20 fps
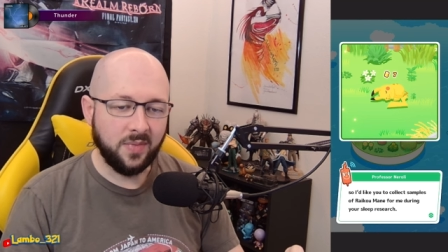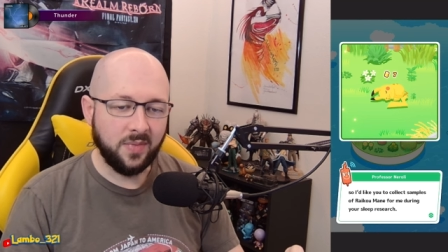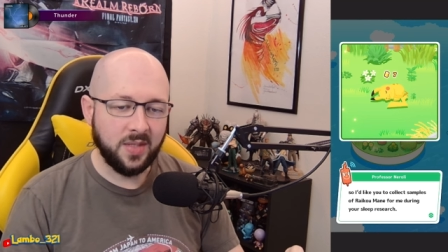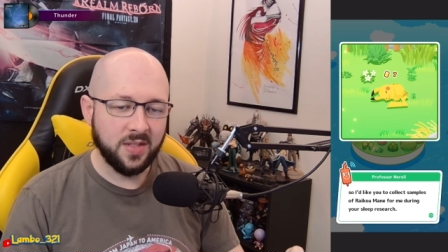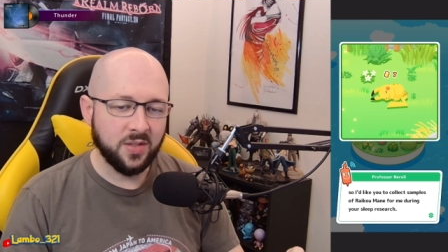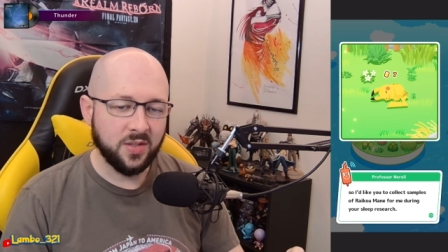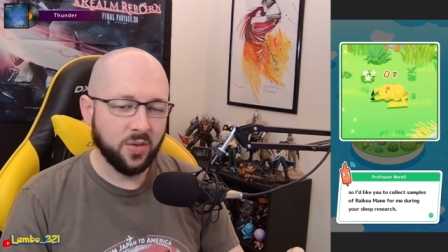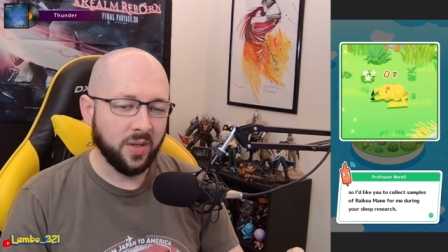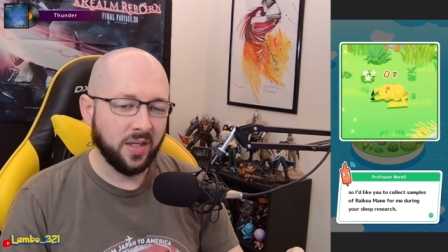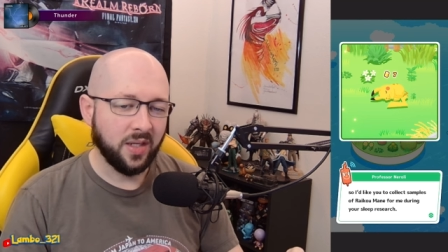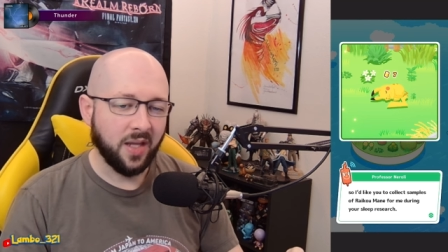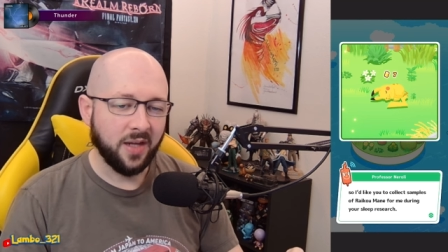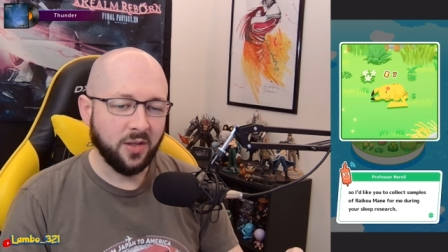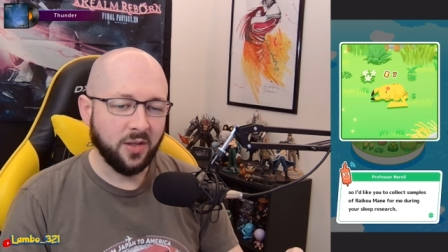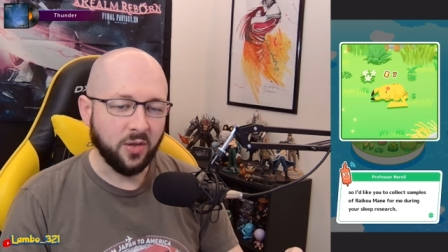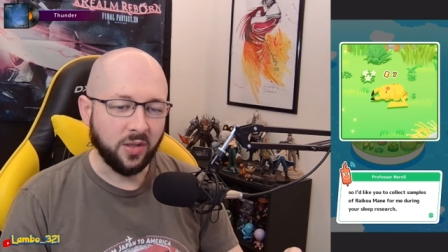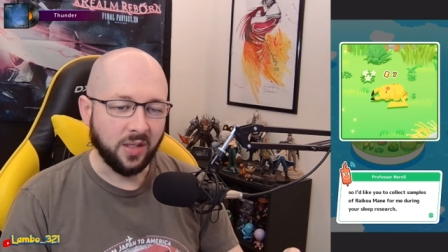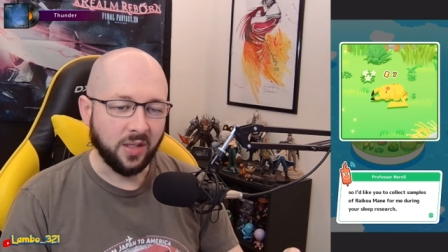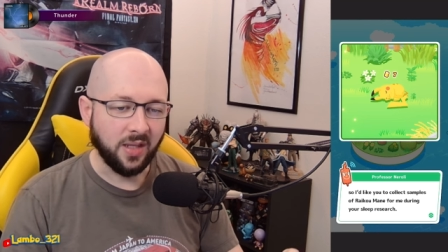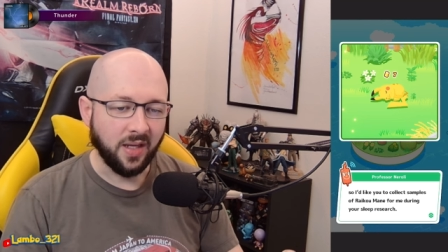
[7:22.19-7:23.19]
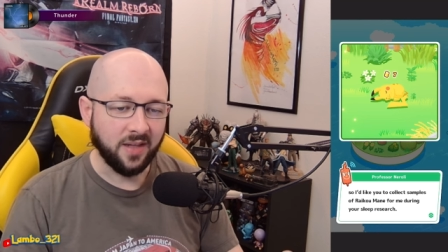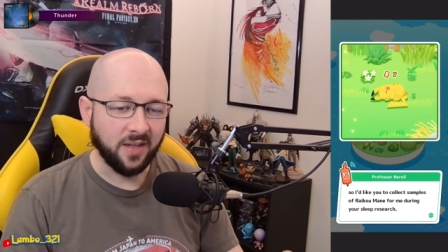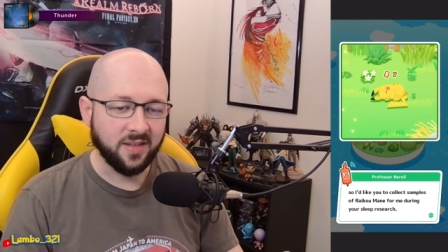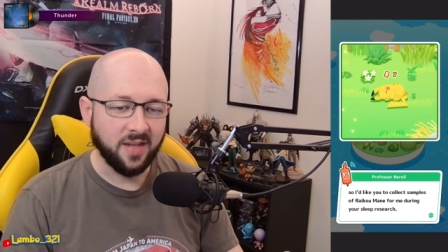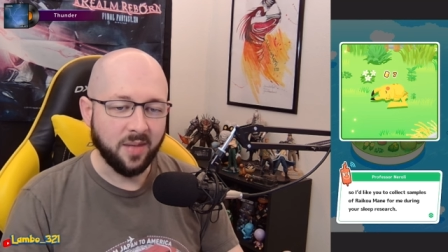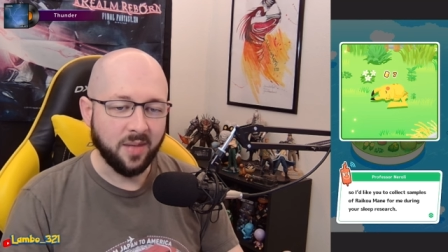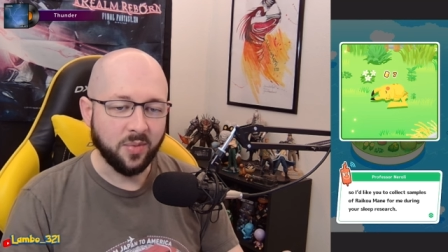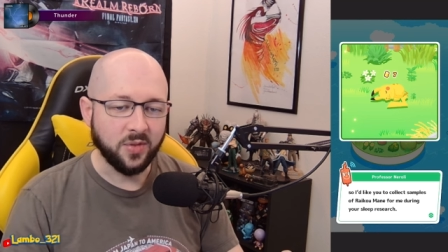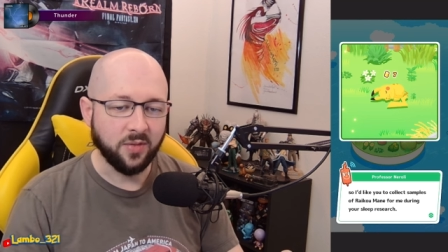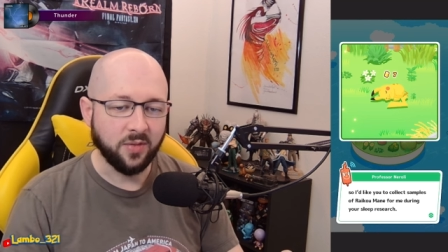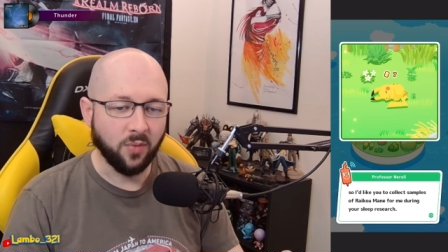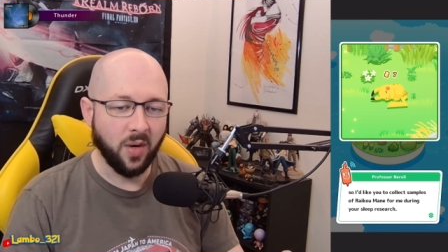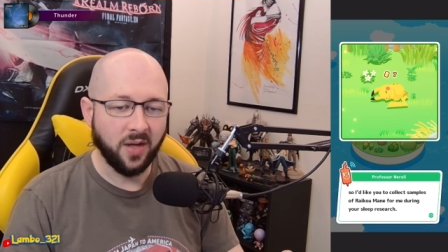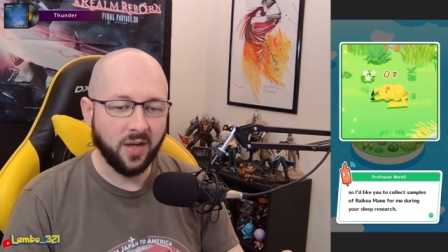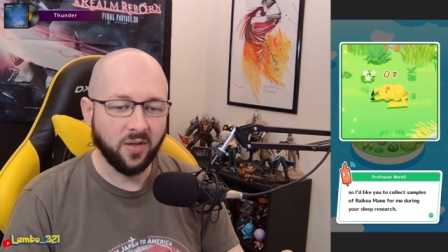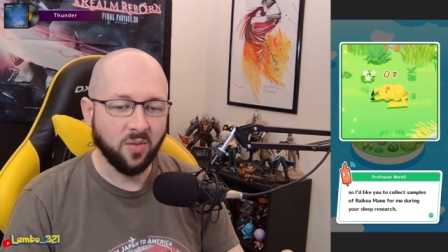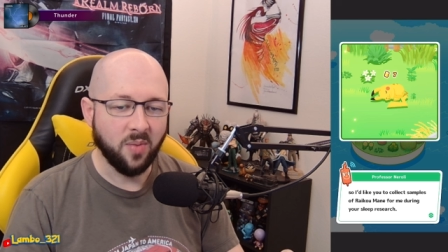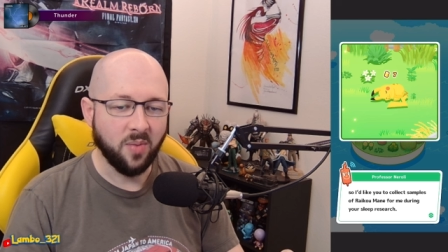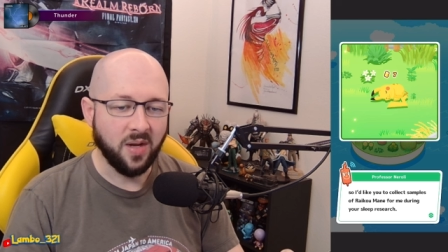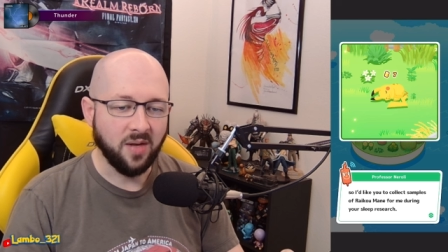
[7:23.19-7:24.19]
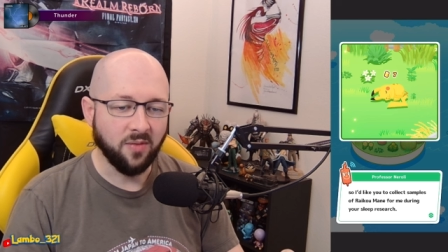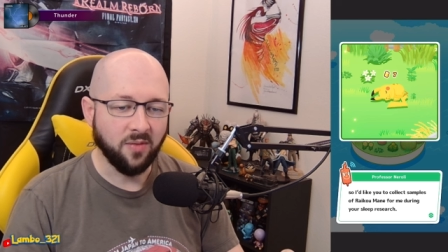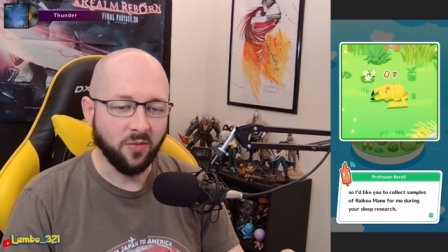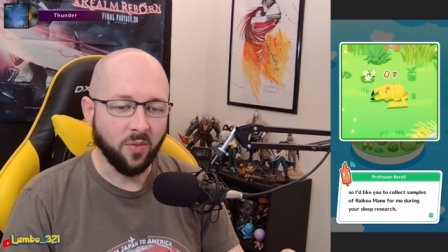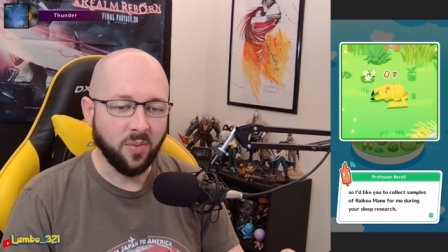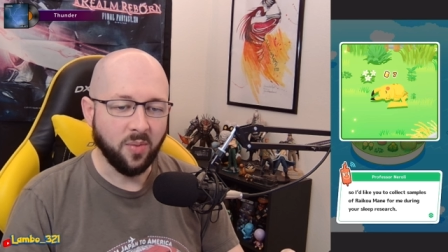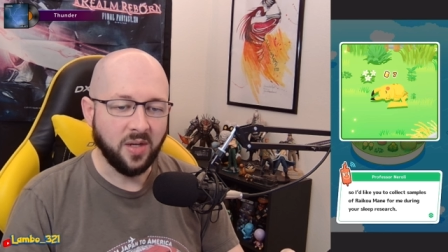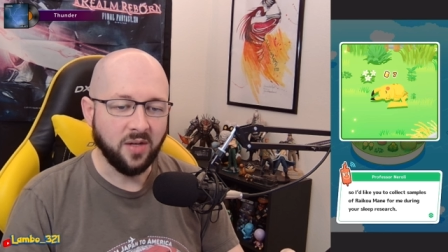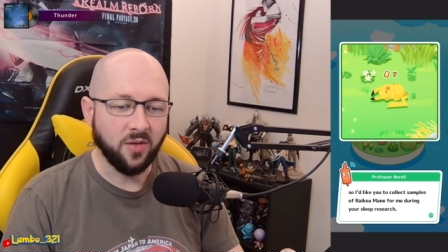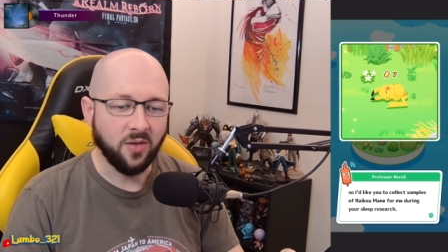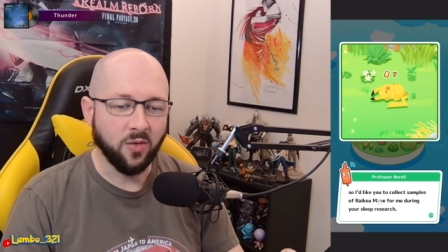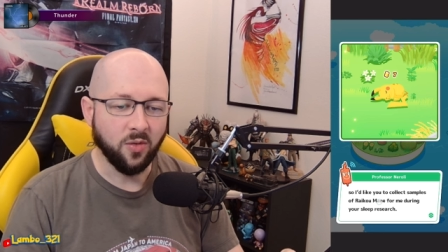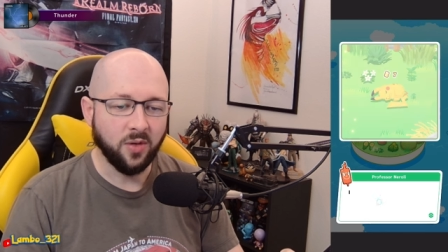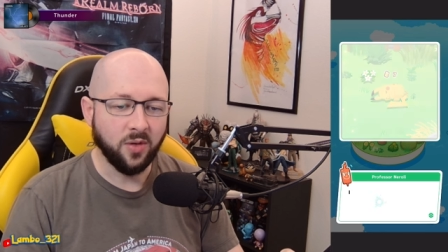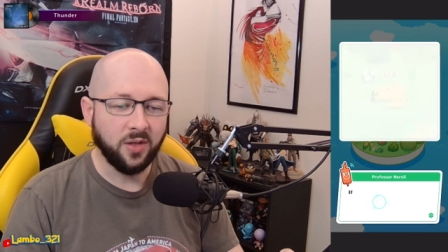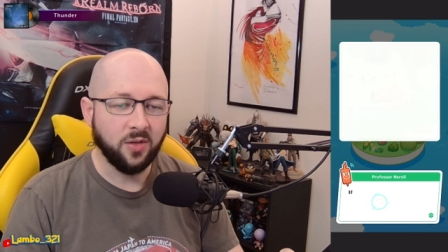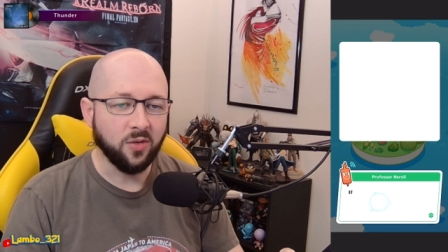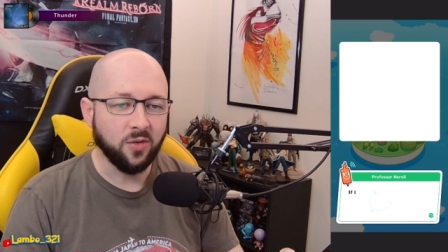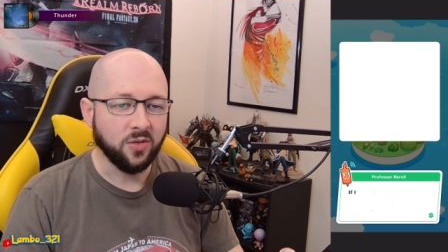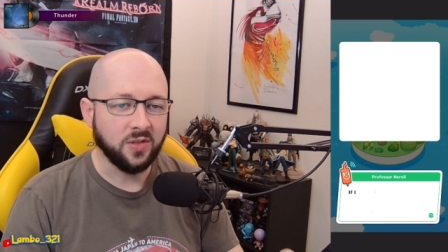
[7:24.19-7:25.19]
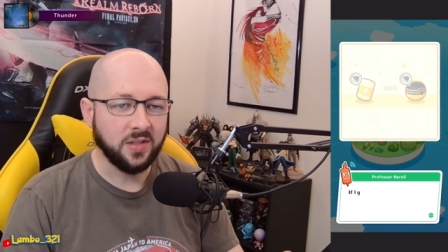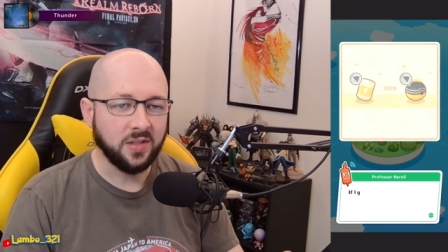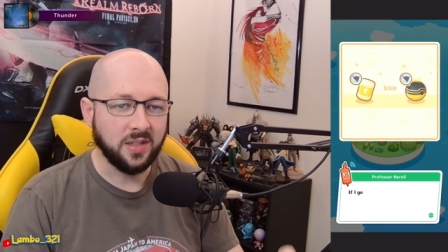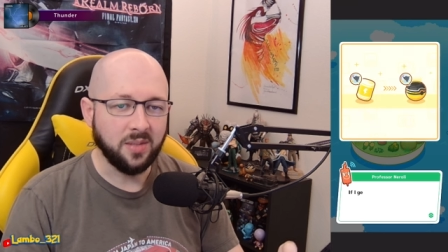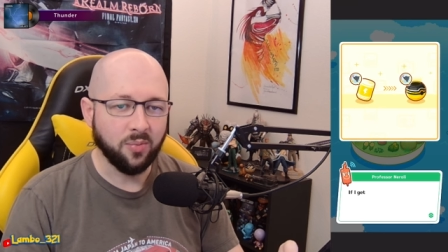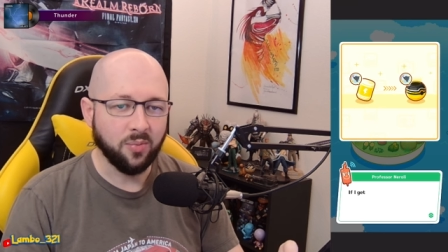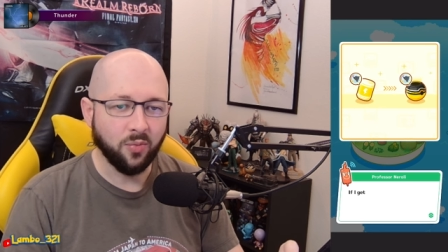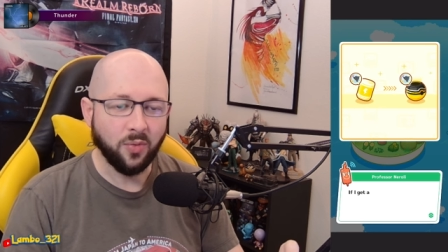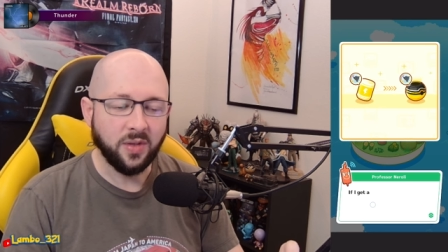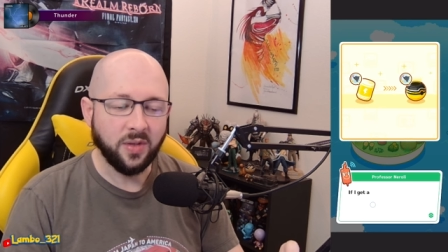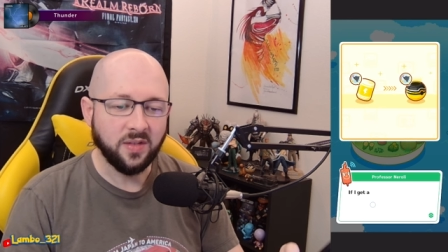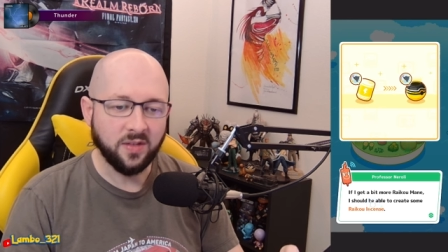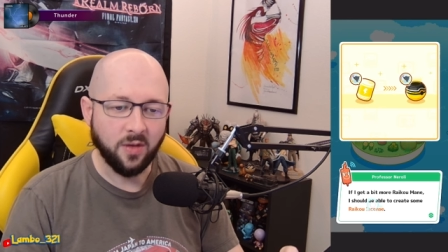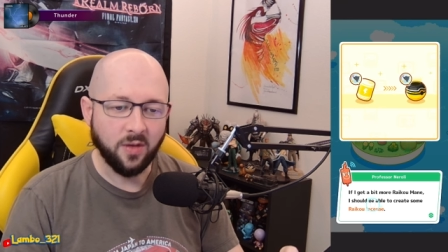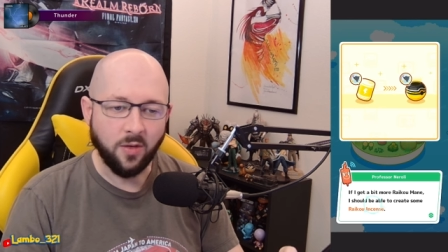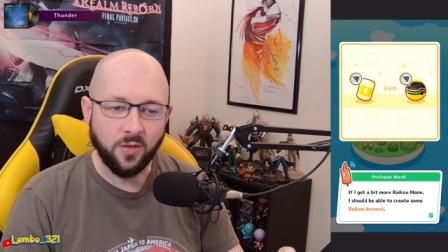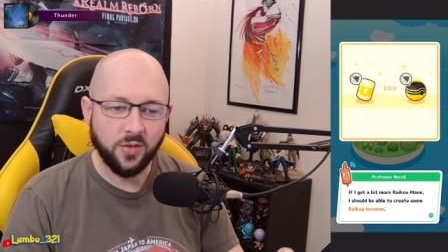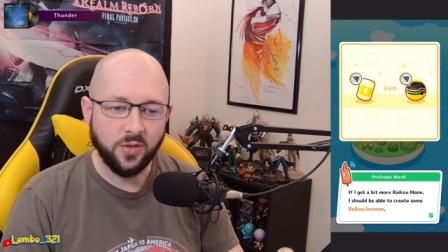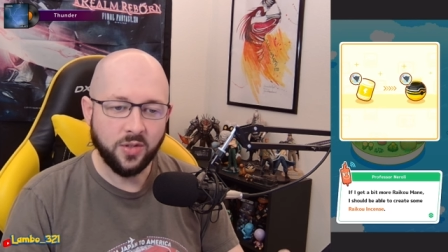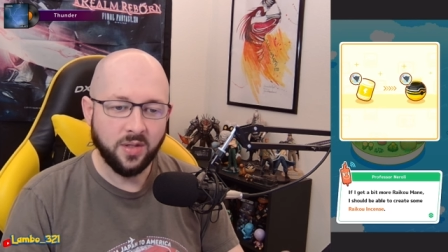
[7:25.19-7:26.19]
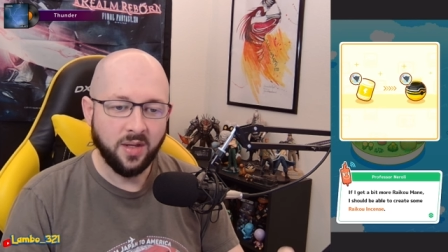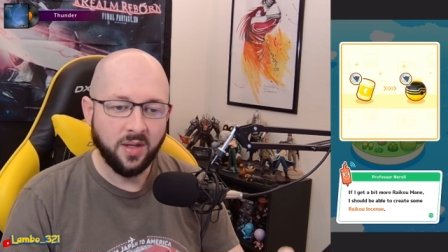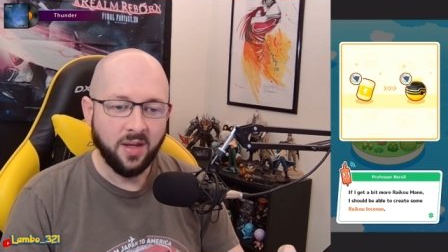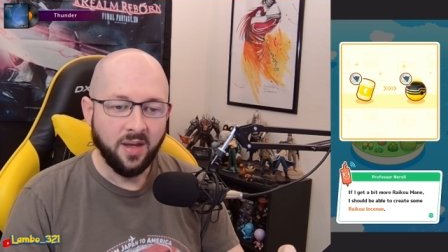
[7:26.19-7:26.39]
So I'd like you to collect samples of Raikou mane for me during your sleep research.